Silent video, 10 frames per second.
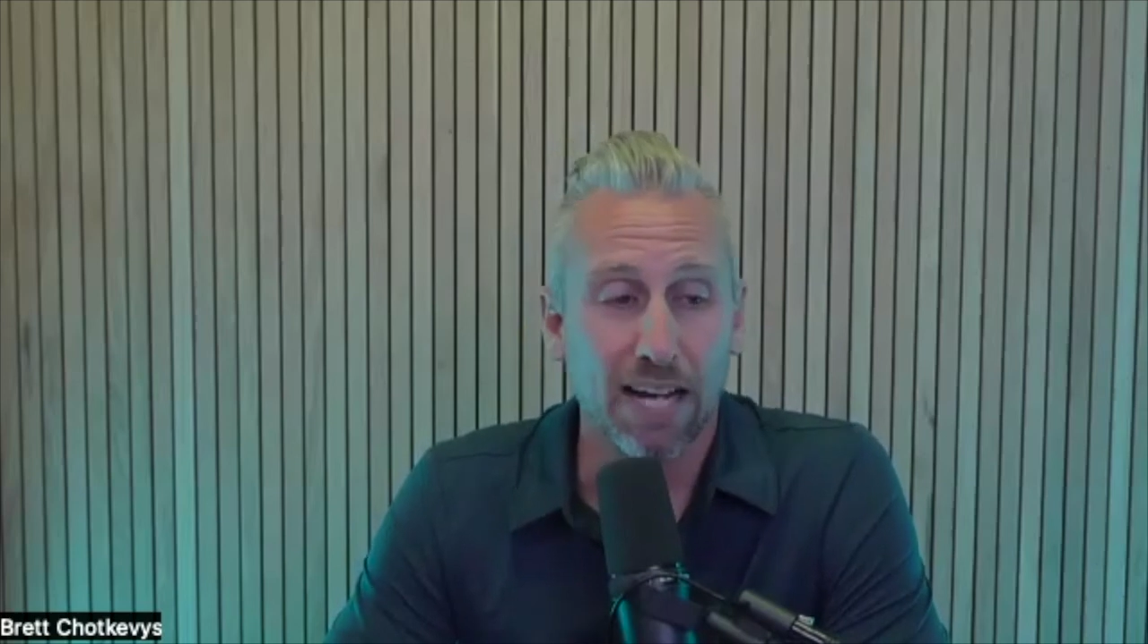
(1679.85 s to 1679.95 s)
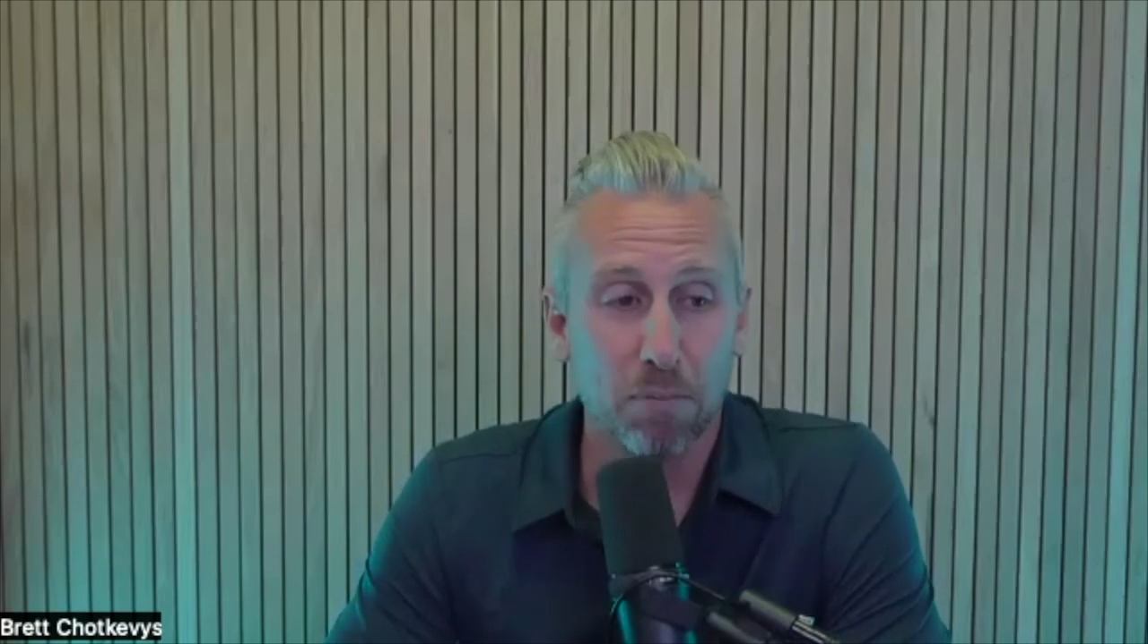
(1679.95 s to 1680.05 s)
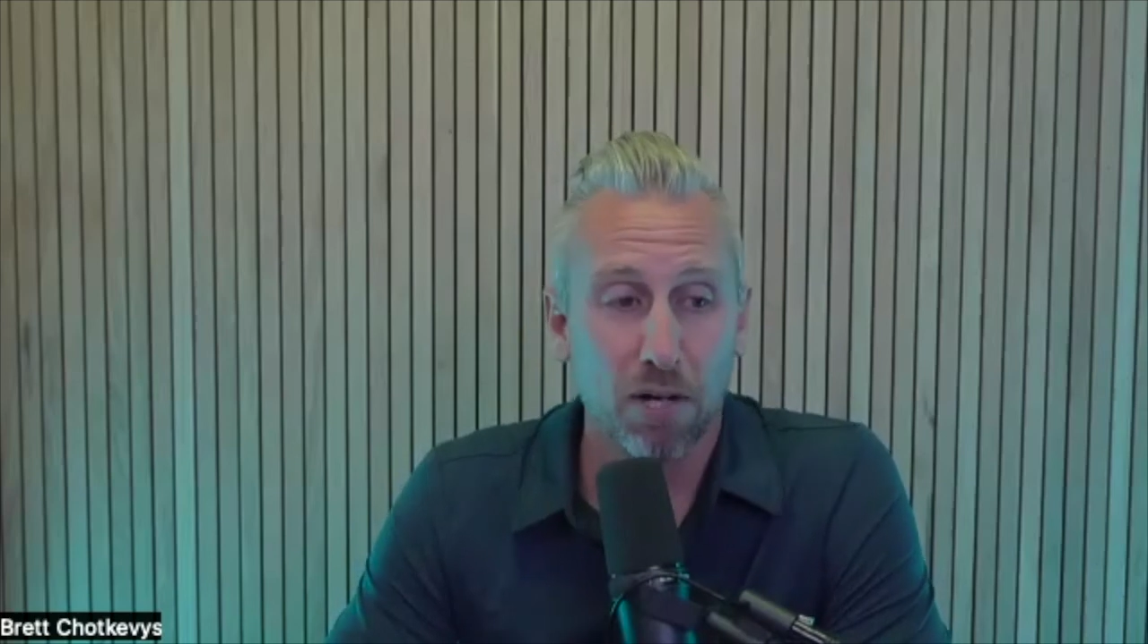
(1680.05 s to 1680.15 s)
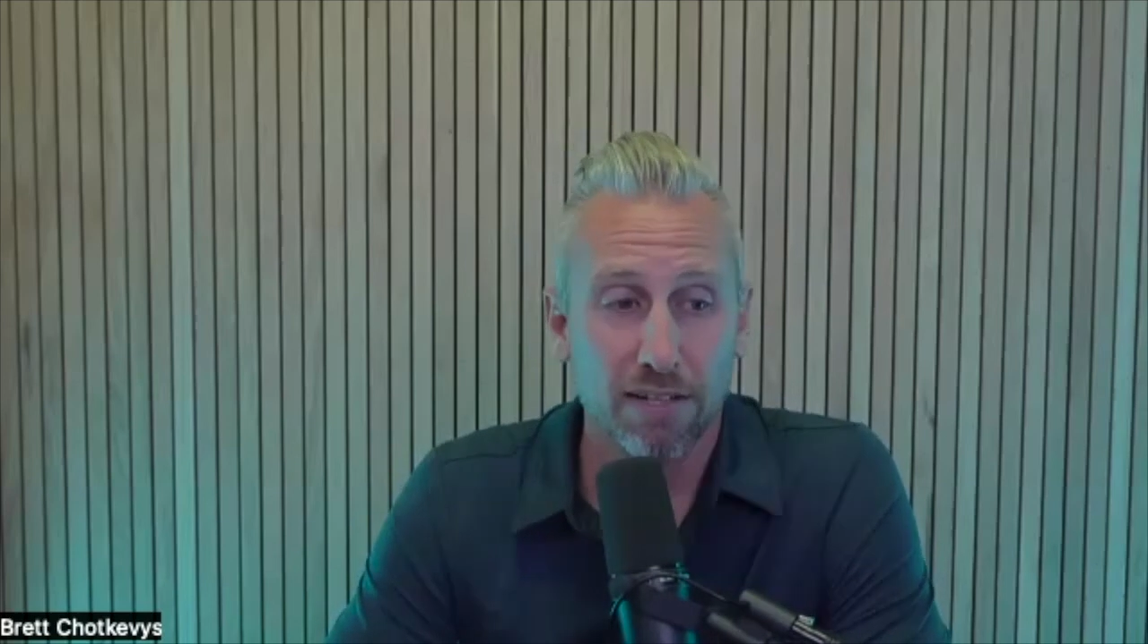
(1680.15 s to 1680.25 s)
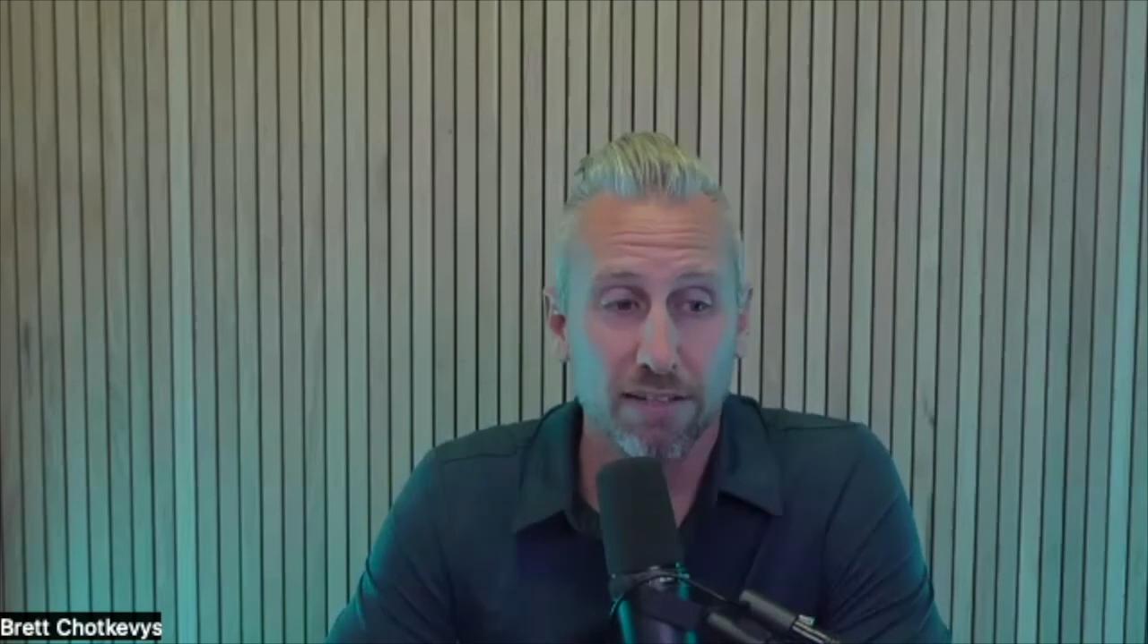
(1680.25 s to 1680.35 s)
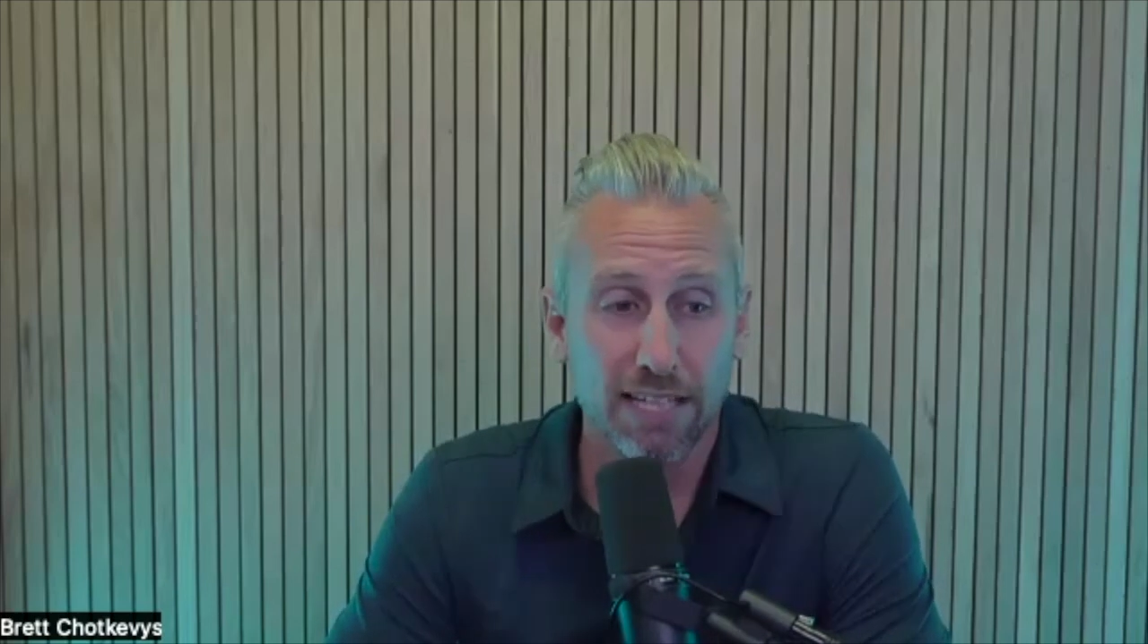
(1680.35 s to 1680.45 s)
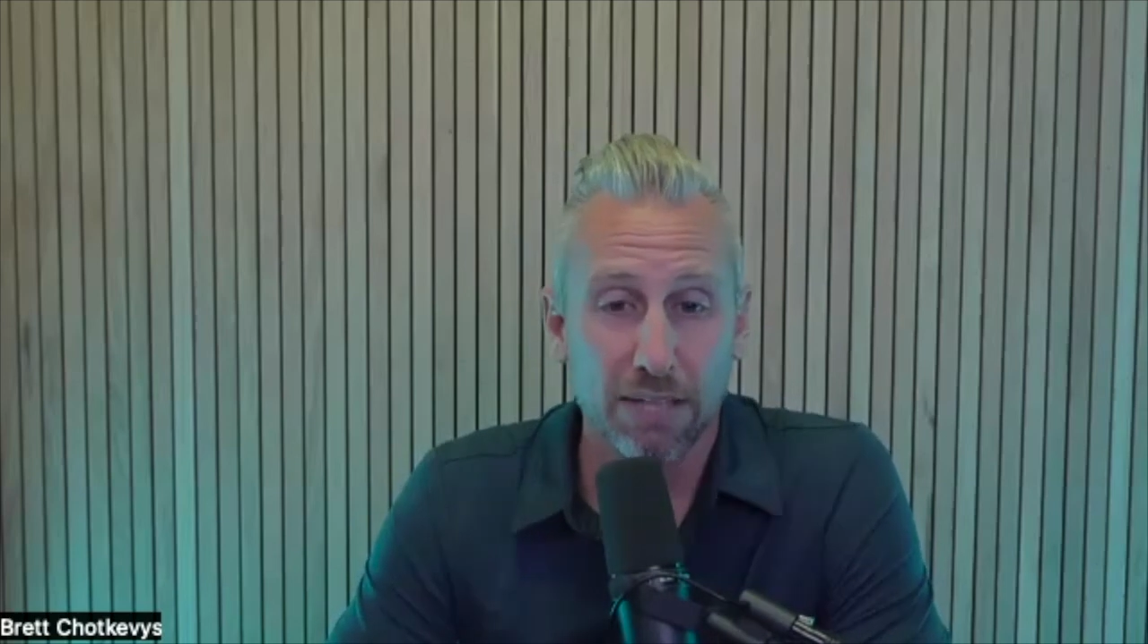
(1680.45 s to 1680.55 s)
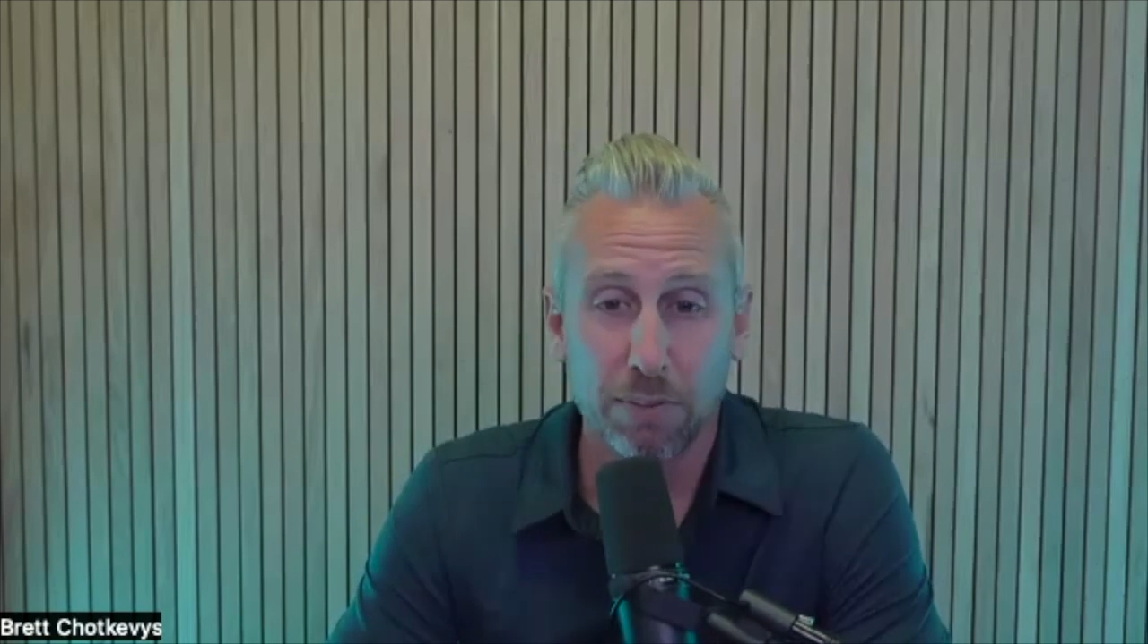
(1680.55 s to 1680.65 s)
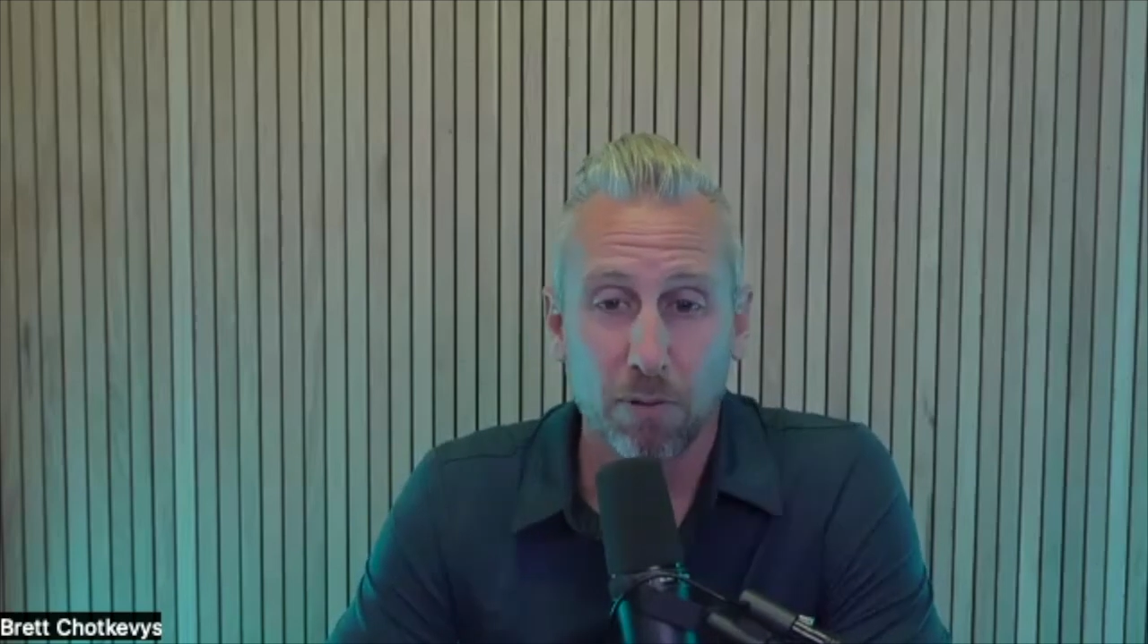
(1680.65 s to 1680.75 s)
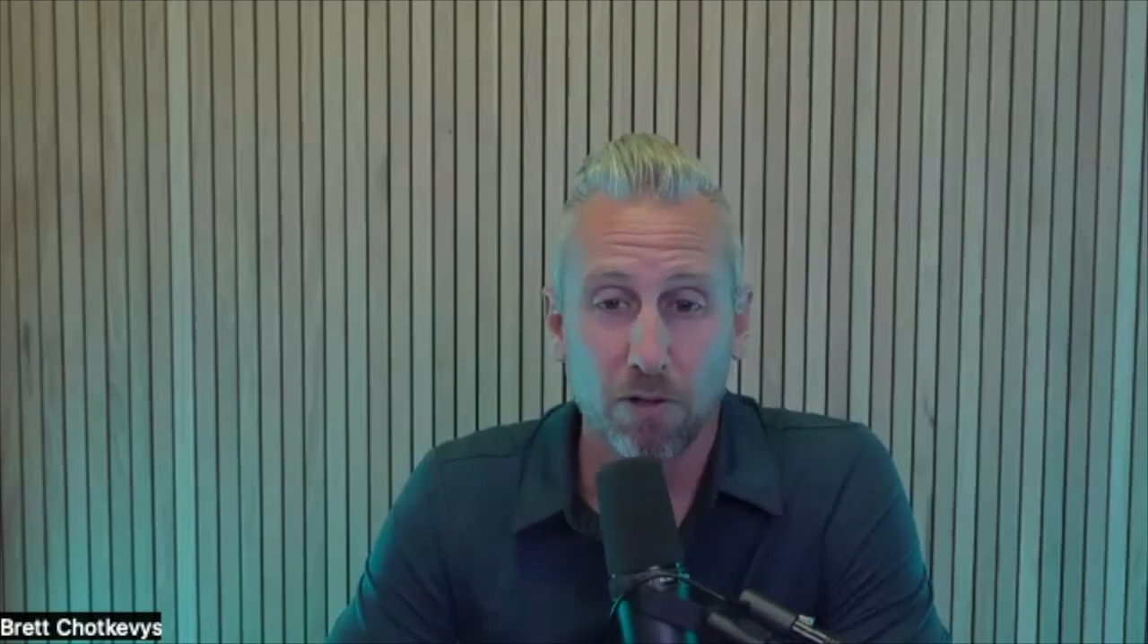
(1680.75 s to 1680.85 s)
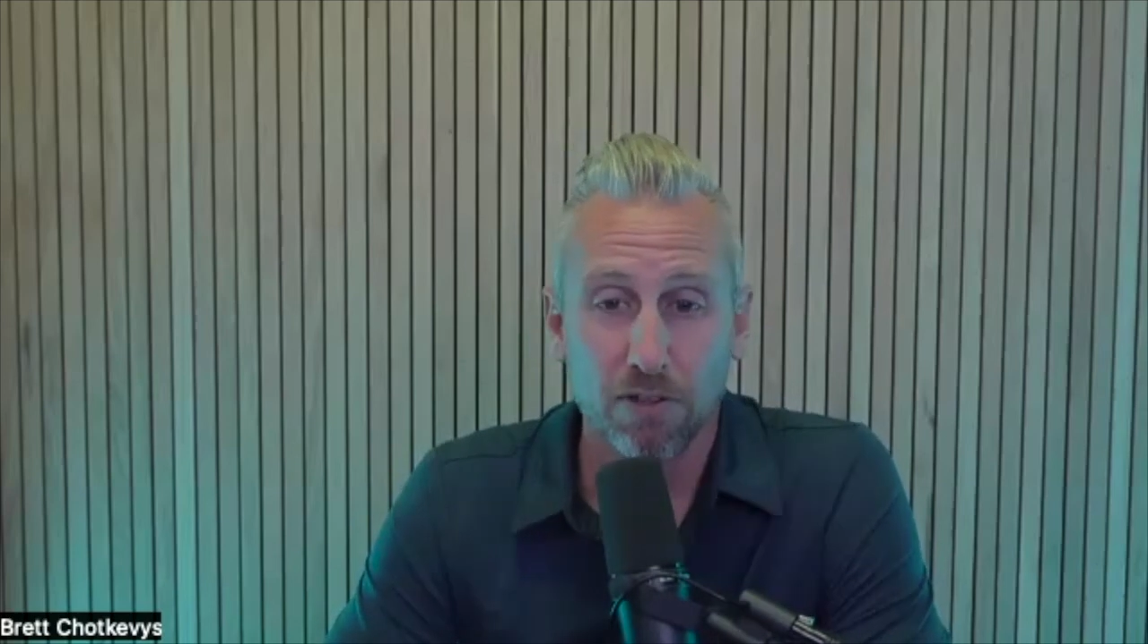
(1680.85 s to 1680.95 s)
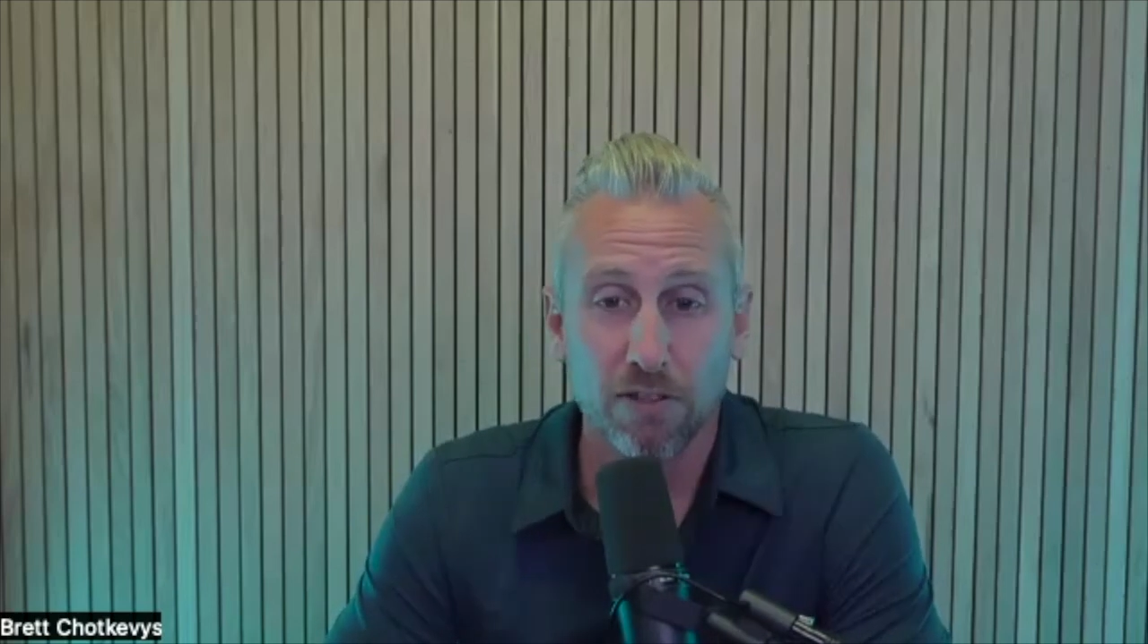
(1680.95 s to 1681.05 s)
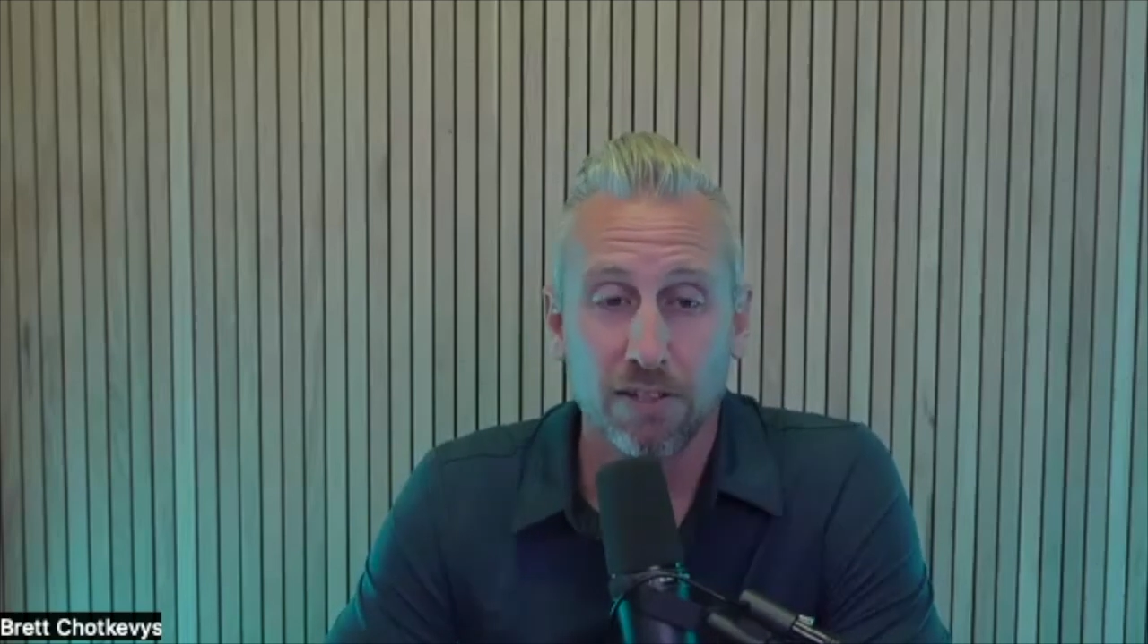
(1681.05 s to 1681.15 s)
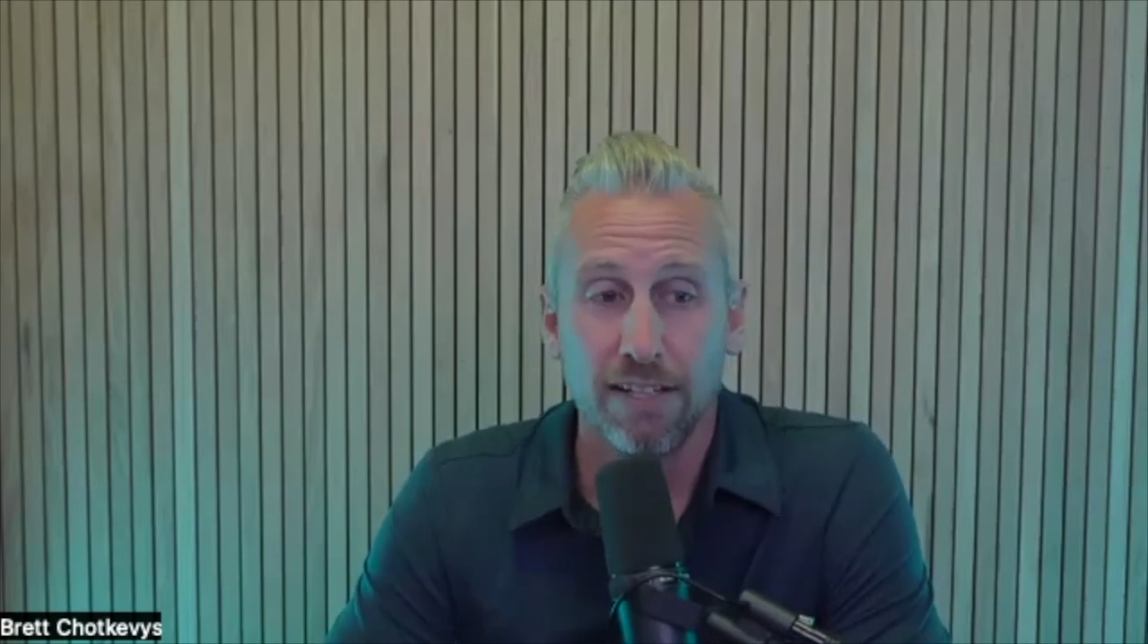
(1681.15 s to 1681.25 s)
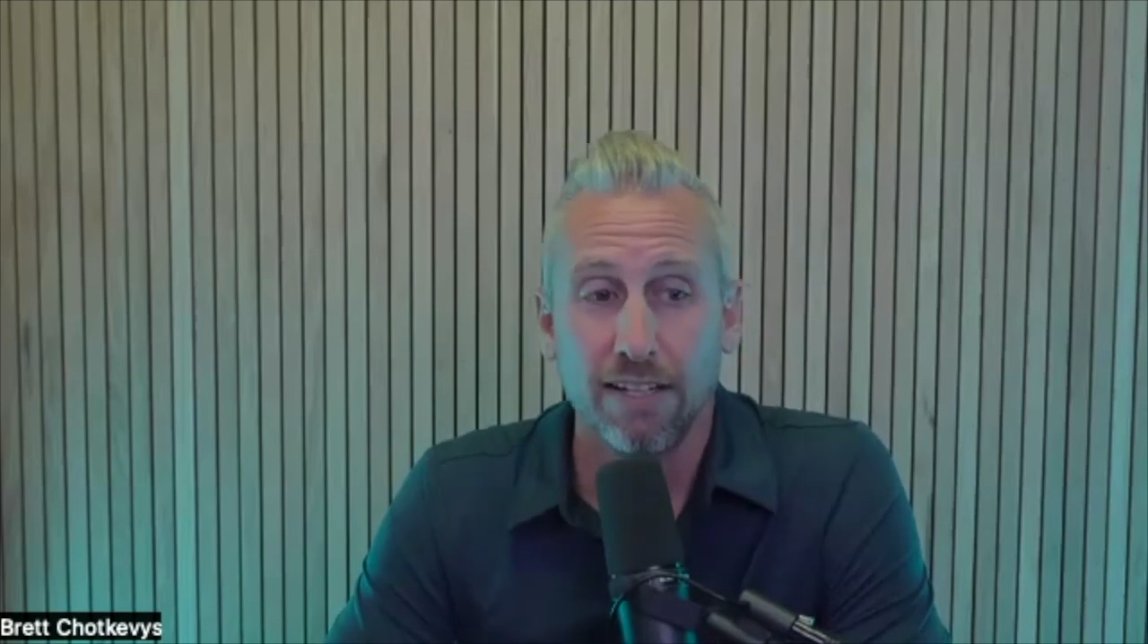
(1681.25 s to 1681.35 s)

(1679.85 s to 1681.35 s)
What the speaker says: I brought in an equity partner,